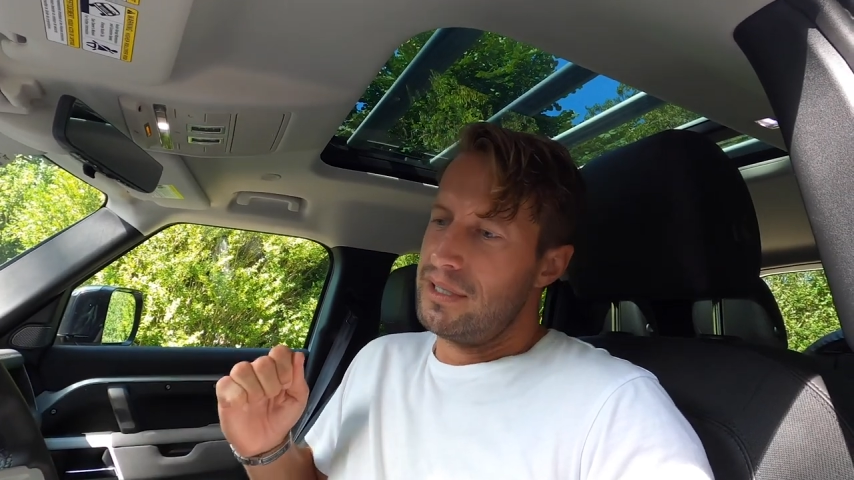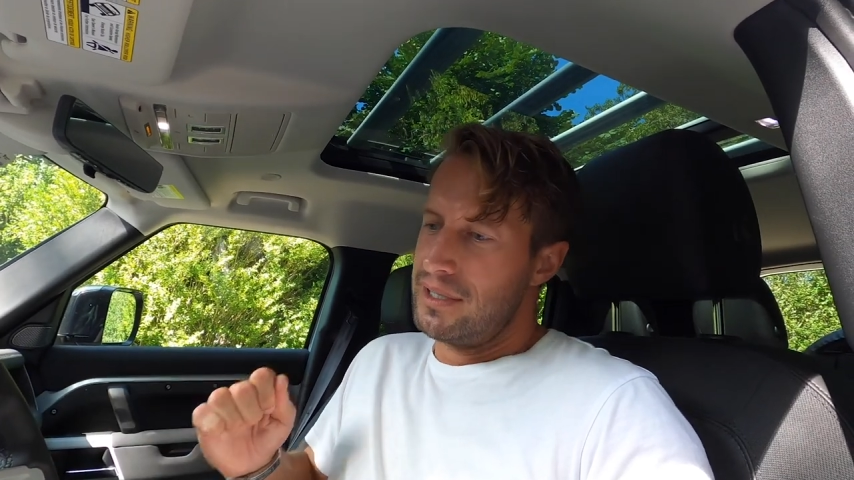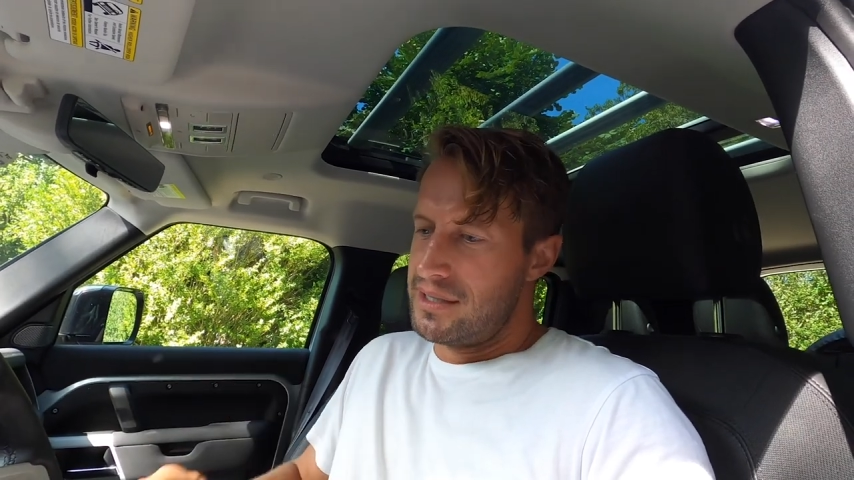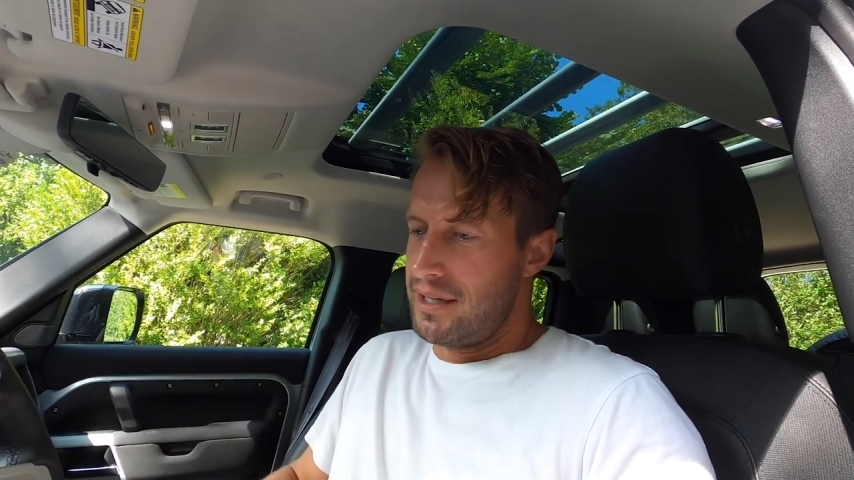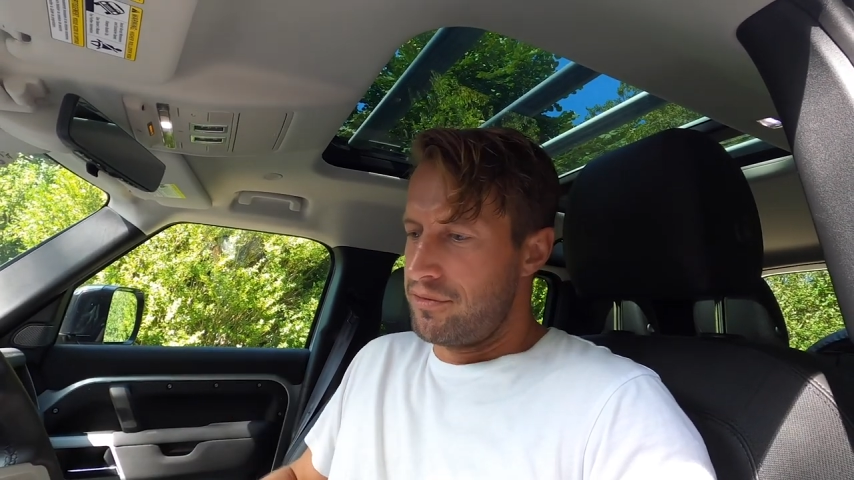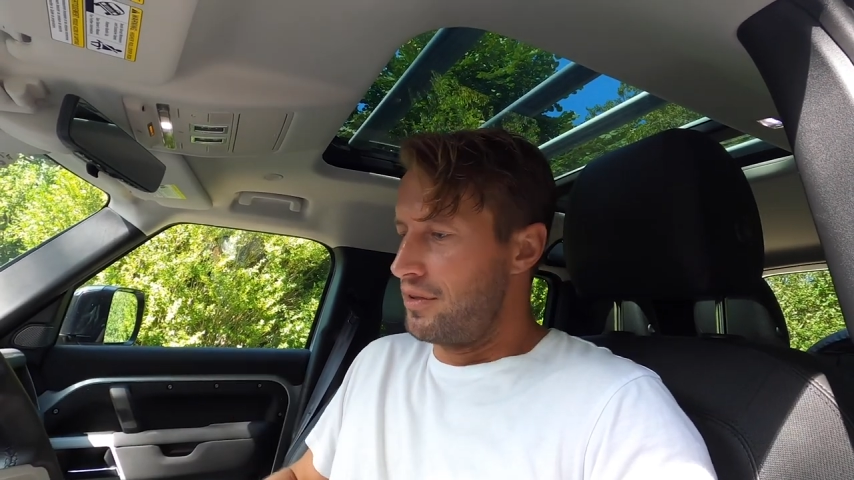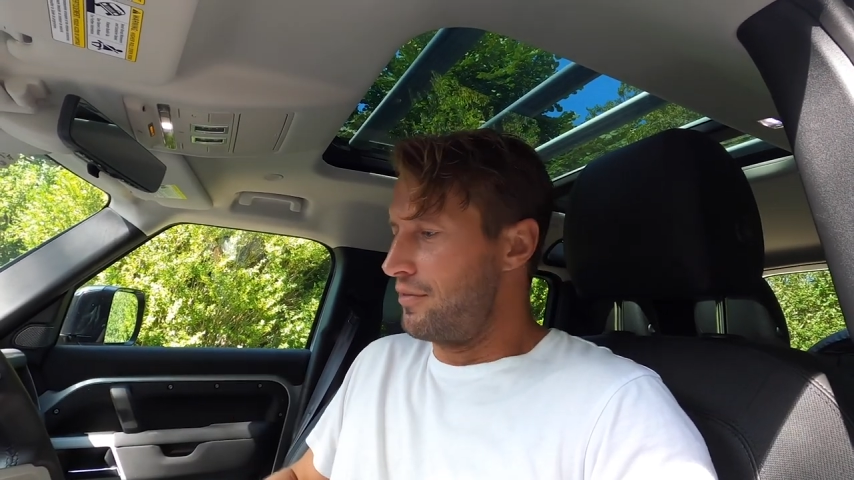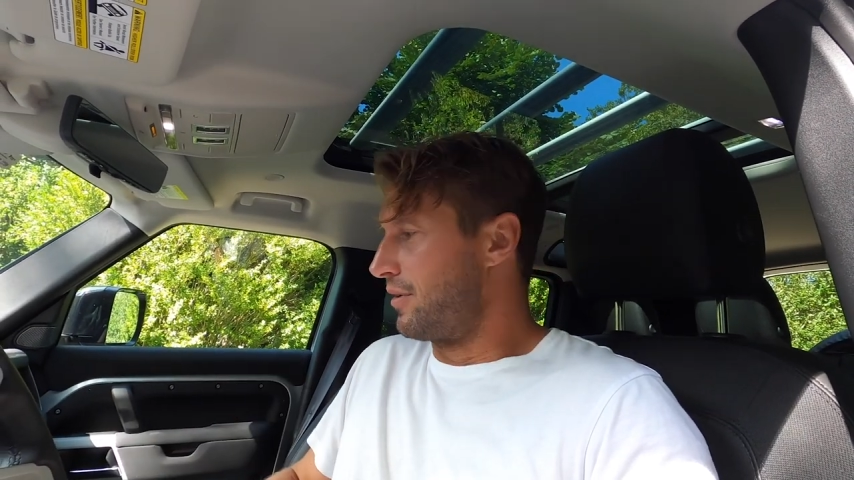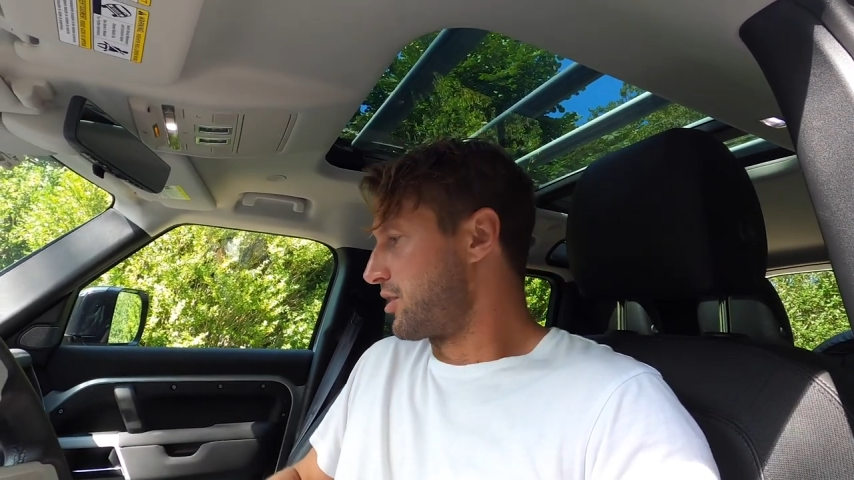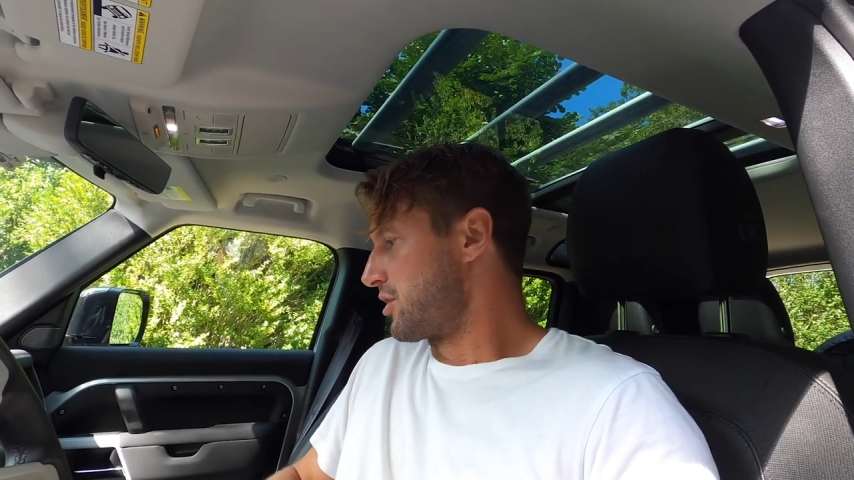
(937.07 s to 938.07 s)
It's definitely
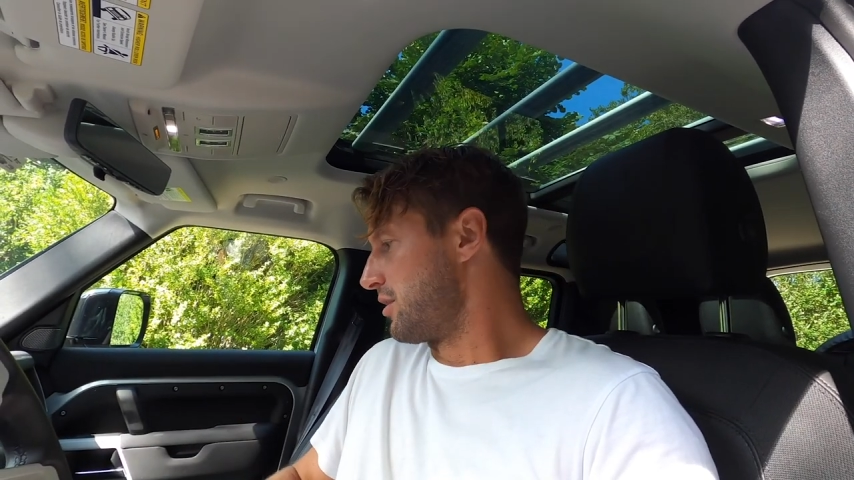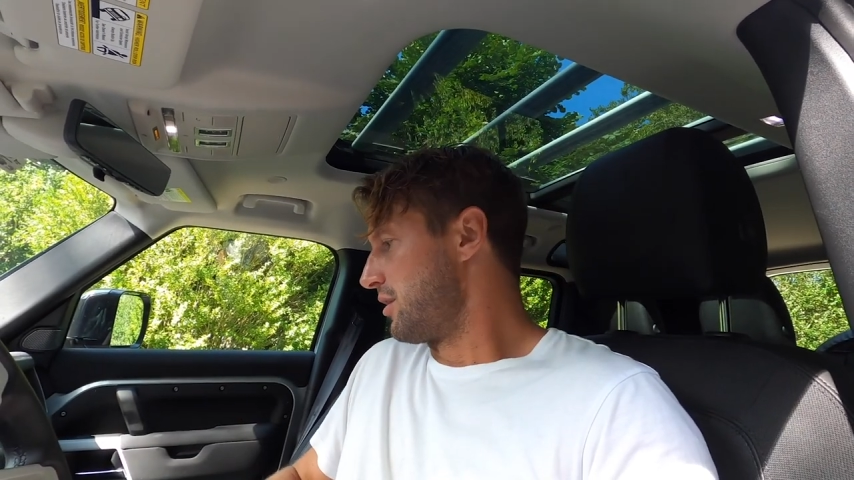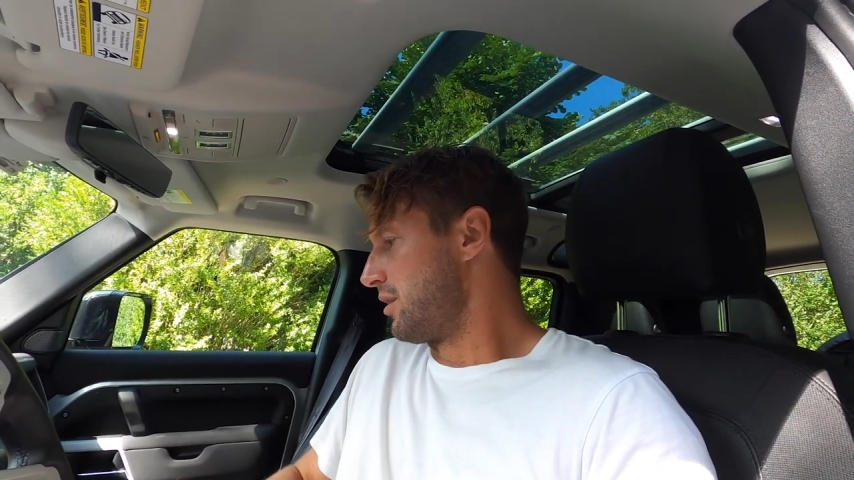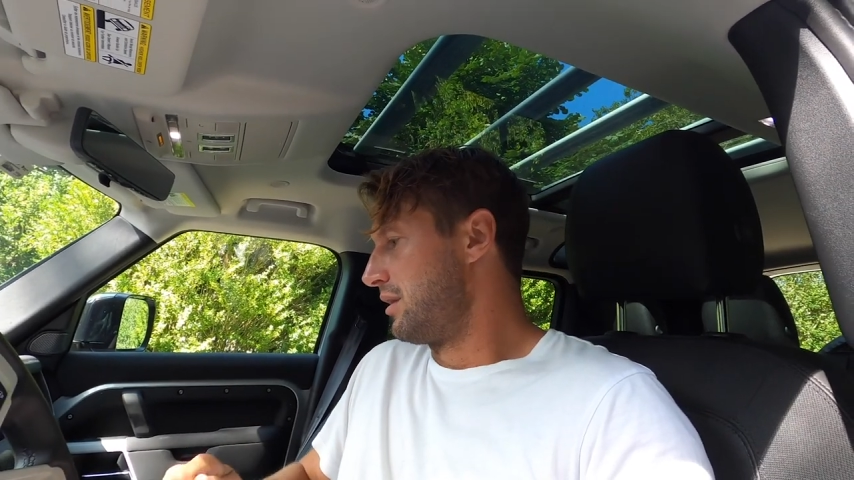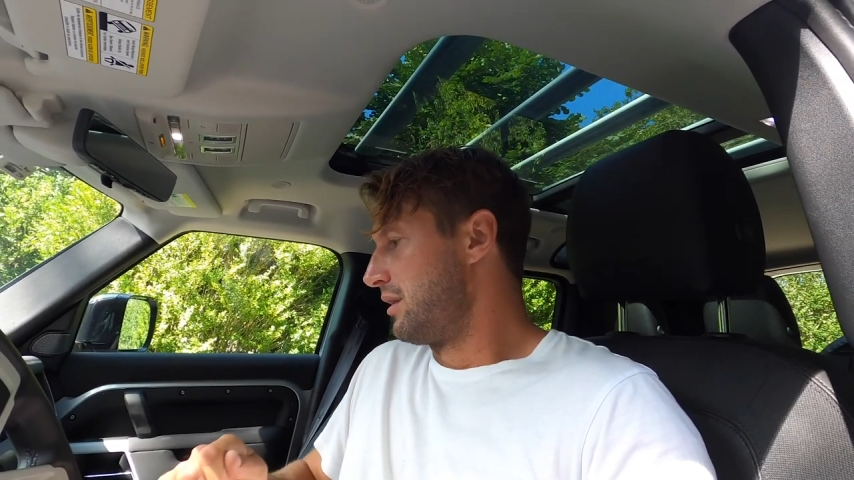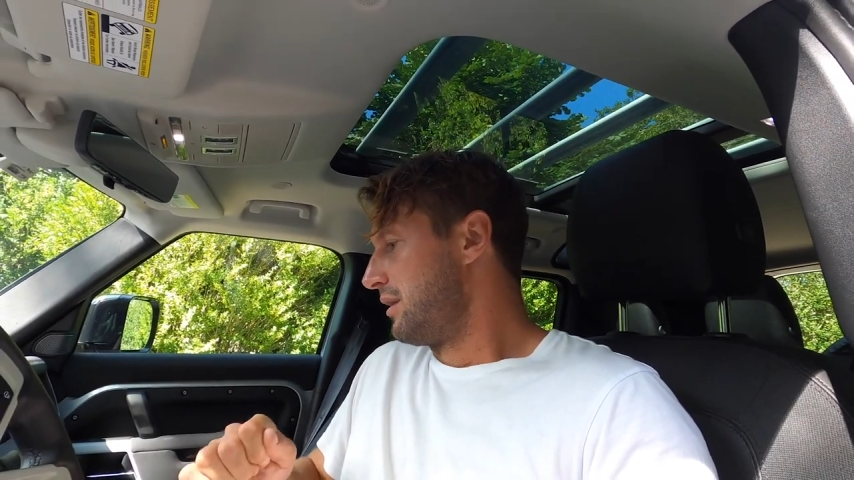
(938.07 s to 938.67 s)
functional.